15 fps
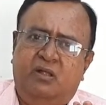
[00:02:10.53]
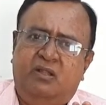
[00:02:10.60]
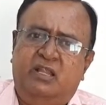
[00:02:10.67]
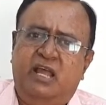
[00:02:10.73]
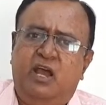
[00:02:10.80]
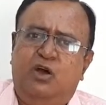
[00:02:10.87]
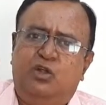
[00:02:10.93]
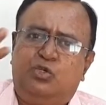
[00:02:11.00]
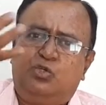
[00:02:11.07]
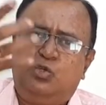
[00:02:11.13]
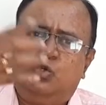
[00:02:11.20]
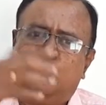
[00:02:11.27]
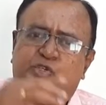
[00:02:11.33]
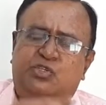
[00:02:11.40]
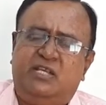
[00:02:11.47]
They
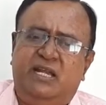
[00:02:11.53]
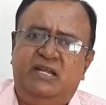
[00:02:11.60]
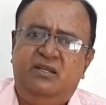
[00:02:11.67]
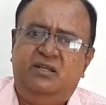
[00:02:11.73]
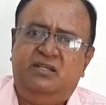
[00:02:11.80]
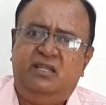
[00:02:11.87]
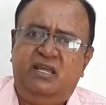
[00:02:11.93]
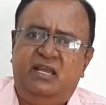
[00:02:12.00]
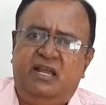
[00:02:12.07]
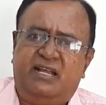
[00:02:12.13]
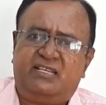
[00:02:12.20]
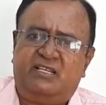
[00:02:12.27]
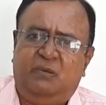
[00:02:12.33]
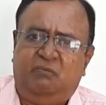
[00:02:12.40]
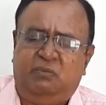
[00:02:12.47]
also send the
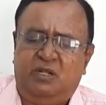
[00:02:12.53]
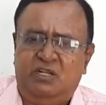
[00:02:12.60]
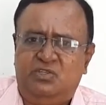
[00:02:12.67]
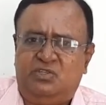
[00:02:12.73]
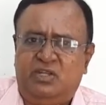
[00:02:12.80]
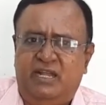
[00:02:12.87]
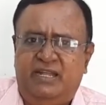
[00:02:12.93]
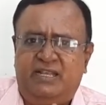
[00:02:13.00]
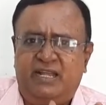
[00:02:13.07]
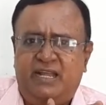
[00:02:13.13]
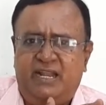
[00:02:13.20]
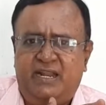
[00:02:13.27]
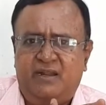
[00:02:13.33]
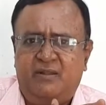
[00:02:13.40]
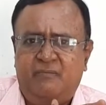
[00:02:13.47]
acceptance
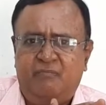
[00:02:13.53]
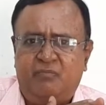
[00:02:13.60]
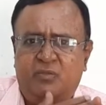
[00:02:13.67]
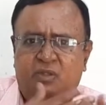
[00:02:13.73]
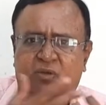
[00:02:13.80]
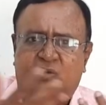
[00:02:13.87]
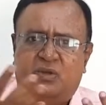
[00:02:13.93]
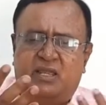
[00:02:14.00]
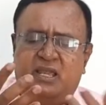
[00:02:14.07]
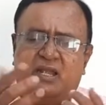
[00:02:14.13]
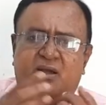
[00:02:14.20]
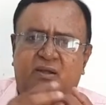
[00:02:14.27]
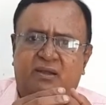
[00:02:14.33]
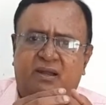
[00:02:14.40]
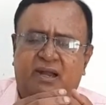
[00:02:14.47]
letter. Okay,
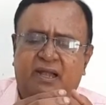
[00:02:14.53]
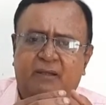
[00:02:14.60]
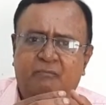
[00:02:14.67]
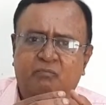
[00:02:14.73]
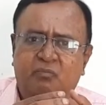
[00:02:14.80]
contract.